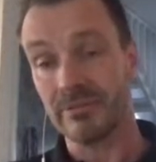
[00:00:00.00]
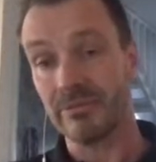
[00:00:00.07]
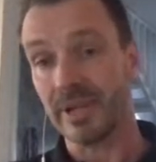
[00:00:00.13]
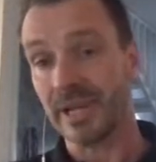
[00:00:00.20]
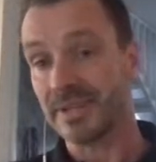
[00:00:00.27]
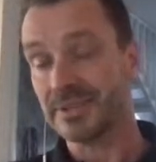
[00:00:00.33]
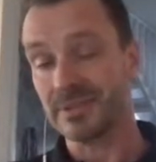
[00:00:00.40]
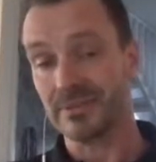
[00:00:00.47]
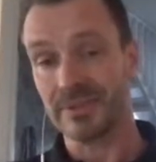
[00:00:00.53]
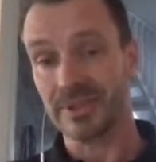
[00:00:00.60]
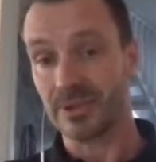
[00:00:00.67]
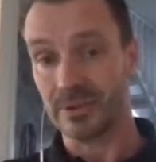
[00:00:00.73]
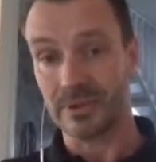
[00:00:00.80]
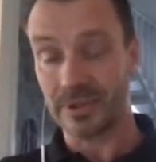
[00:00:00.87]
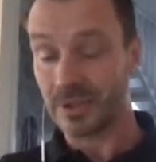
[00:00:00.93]
lines of
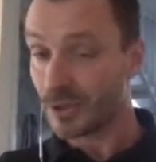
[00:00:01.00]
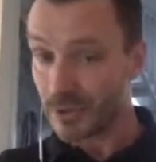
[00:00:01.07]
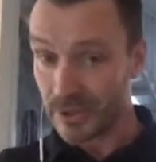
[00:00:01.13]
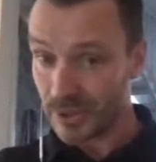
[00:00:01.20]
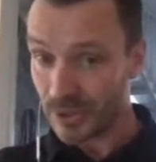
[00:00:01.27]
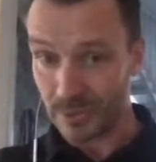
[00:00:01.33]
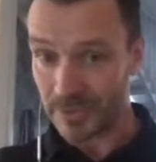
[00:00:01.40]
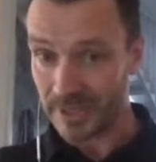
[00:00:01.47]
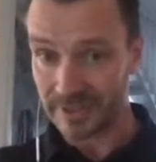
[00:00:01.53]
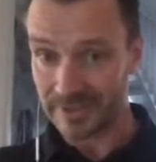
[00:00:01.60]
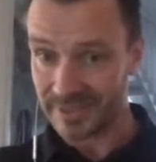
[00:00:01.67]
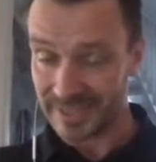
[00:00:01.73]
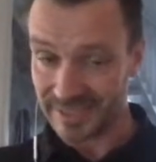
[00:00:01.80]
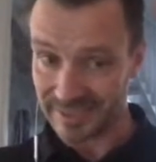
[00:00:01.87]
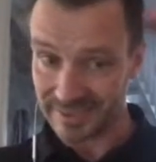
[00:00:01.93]
code. No human
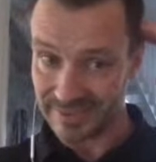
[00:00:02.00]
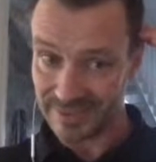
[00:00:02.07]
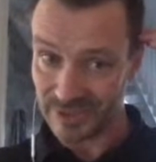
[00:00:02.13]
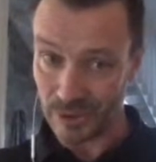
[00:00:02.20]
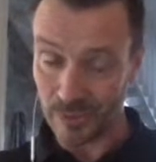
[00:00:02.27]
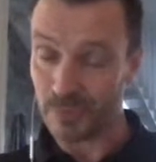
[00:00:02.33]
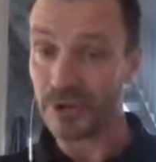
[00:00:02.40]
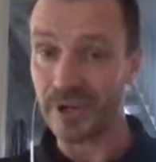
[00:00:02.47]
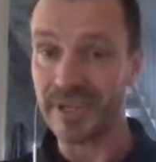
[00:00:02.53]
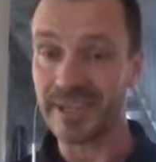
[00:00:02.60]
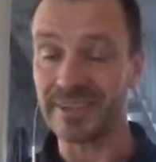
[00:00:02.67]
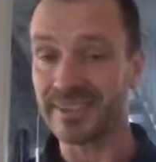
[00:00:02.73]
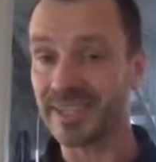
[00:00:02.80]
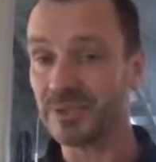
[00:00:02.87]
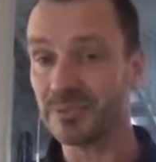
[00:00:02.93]
can
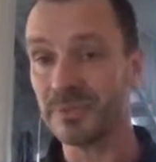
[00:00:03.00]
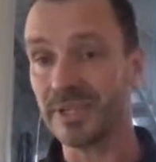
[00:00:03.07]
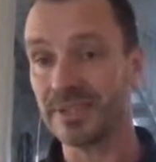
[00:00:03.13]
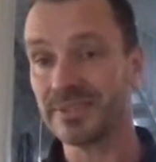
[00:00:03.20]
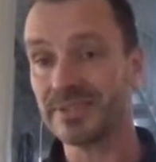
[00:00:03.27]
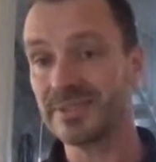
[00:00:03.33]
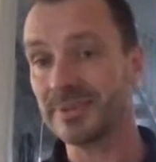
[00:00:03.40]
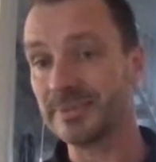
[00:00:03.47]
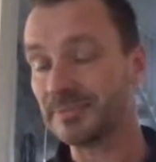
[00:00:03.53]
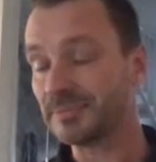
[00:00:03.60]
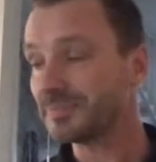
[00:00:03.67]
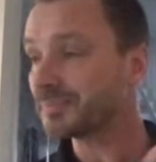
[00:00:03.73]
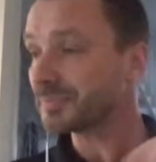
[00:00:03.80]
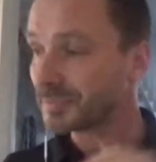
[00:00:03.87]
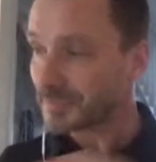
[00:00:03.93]
comprehend that much.
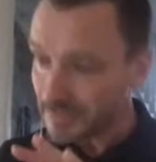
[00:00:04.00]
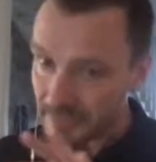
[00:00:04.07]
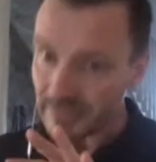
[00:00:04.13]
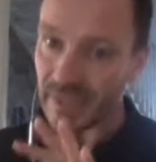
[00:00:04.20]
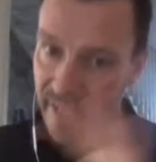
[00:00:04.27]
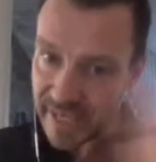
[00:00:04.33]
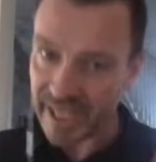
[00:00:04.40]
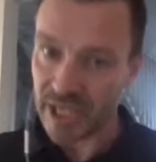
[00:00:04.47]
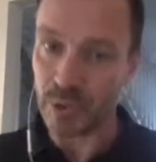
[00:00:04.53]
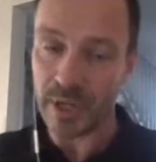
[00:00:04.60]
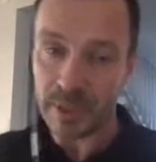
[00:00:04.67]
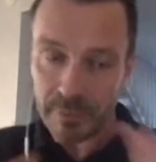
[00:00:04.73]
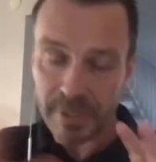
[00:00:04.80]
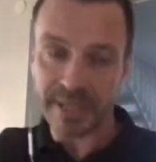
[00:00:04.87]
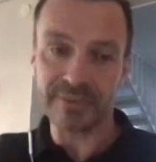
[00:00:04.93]

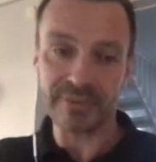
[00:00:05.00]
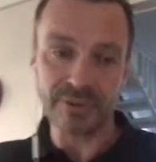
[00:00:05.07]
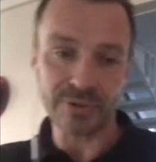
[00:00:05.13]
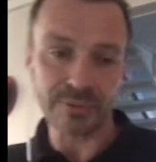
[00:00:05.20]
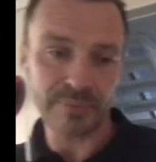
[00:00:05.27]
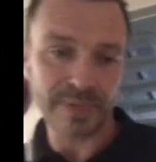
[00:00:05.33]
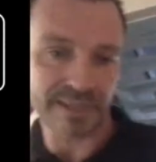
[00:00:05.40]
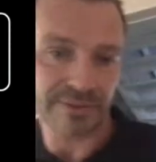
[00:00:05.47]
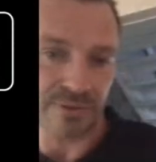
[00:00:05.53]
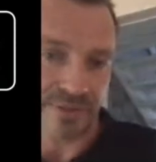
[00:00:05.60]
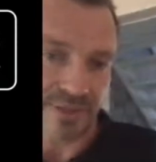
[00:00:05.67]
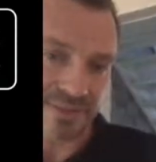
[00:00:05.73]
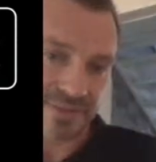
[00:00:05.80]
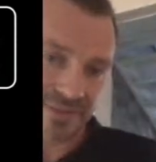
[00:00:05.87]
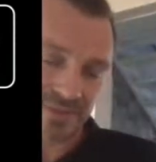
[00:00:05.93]
Anyway, back to
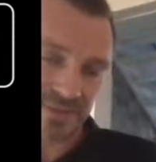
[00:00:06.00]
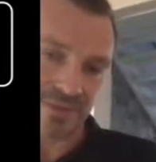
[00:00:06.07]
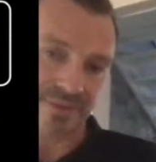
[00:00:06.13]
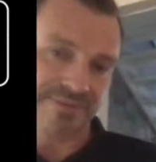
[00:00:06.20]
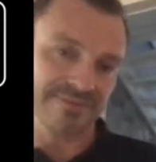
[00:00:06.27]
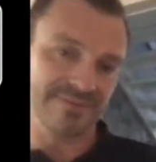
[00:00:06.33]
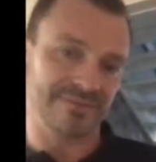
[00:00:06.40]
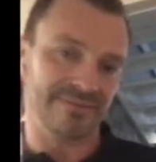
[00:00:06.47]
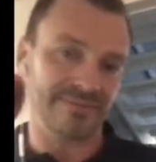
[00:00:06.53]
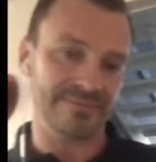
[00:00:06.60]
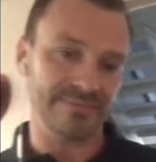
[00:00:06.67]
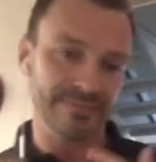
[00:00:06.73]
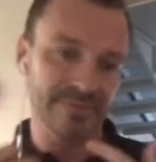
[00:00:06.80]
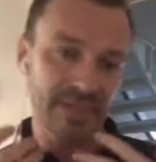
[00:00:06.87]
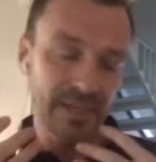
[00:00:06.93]
this. So
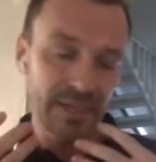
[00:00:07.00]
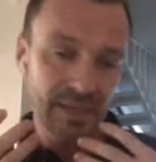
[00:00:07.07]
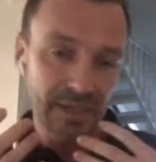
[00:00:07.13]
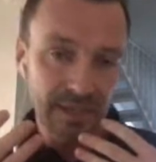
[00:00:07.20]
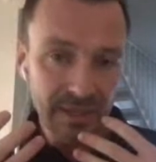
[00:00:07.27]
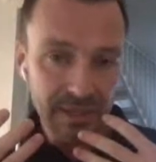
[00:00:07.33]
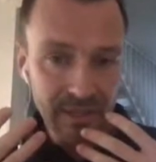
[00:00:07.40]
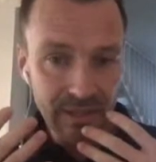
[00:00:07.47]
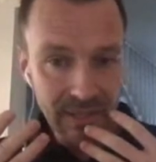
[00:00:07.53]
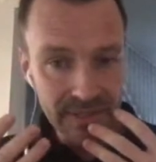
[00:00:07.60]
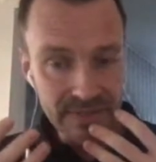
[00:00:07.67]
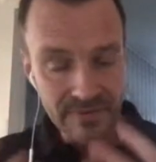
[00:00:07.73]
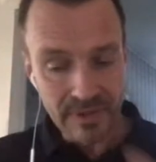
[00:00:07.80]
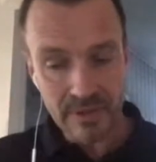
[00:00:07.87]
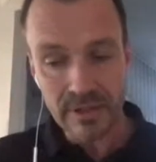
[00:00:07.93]

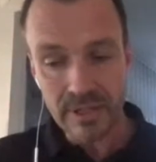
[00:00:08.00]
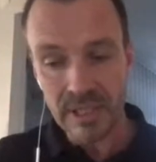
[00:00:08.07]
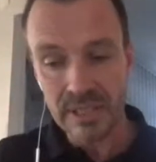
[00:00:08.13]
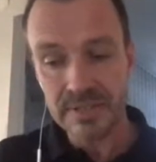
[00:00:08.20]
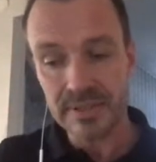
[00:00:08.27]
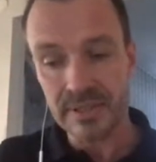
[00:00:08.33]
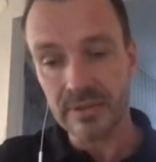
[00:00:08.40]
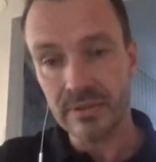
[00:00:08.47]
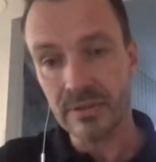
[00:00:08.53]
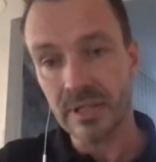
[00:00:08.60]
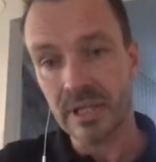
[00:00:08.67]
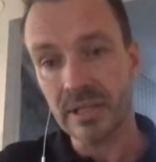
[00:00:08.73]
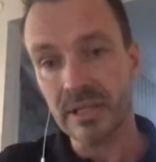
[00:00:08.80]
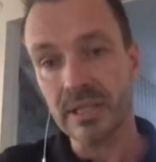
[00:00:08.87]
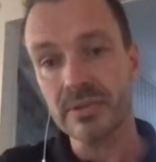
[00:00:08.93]
it's very easy to
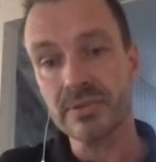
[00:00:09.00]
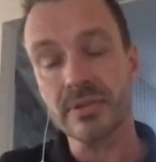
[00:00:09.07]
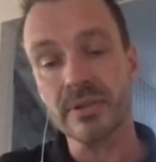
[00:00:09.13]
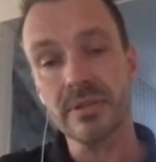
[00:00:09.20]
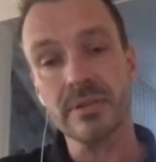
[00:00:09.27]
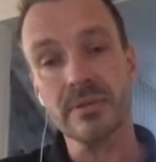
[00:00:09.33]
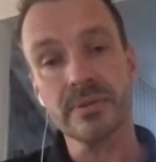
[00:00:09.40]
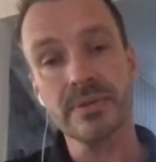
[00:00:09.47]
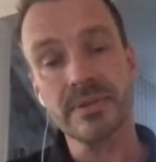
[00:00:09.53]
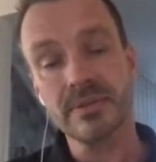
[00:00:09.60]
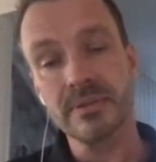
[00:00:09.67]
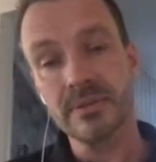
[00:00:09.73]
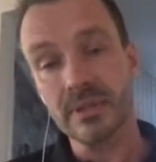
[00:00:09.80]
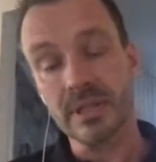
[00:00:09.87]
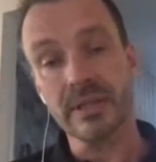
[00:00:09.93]
then
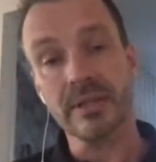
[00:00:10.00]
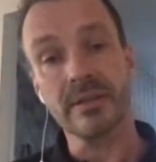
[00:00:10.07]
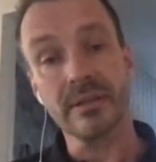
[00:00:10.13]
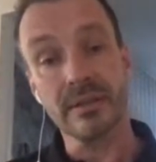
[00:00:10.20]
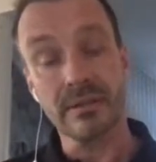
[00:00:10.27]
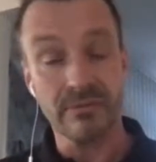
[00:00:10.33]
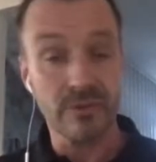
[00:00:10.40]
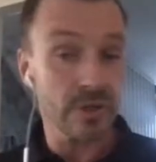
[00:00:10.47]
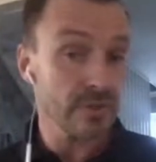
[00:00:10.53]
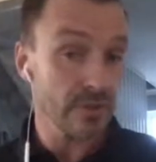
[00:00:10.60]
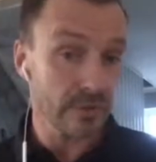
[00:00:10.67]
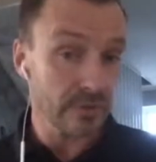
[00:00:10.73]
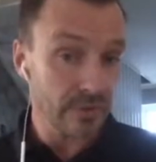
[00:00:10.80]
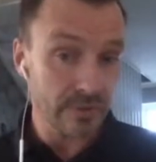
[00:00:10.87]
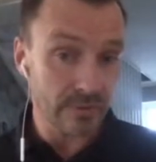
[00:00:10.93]
introduce
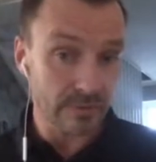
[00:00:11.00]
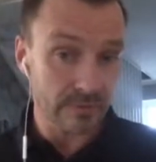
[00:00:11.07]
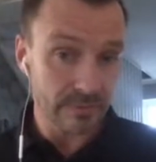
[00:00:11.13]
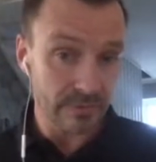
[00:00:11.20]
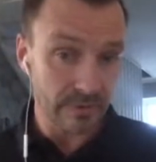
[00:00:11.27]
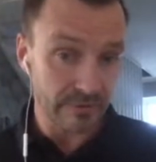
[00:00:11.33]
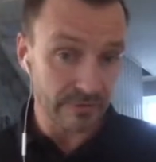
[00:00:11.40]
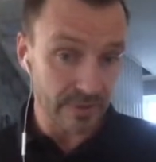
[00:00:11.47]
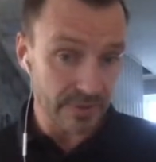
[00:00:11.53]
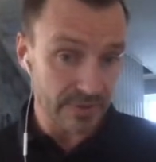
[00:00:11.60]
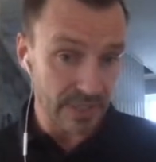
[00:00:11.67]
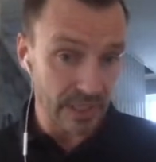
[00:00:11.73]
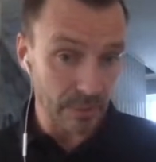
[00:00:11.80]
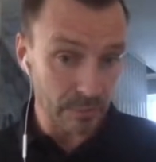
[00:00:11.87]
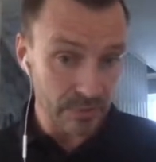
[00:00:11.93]
version 2 of the
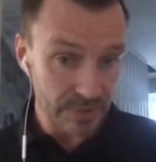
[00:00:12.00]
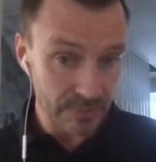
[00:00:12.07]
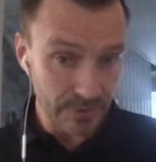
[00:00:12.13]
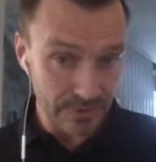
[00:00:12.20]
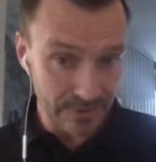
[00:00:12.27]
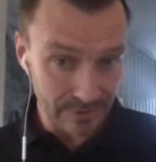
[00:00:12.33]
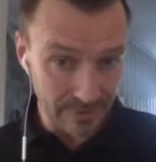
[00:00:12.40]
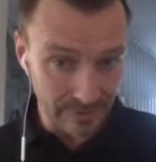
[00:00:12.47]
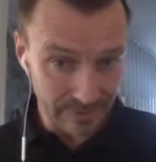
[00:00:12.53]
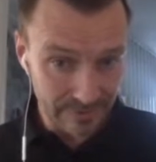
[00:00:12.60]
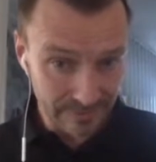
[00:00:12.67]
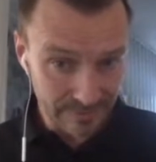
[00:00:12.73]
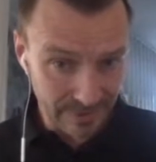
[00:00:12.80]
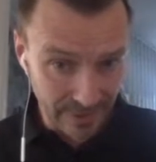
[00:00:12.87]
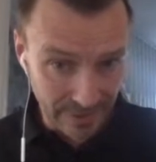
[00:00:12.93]
same module,
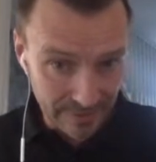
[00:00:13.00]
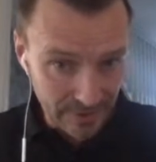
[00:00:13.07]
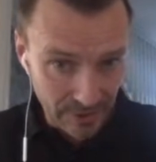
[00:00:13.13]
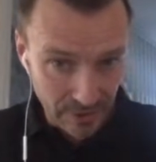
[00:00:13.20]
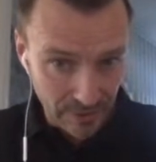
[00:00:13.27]
and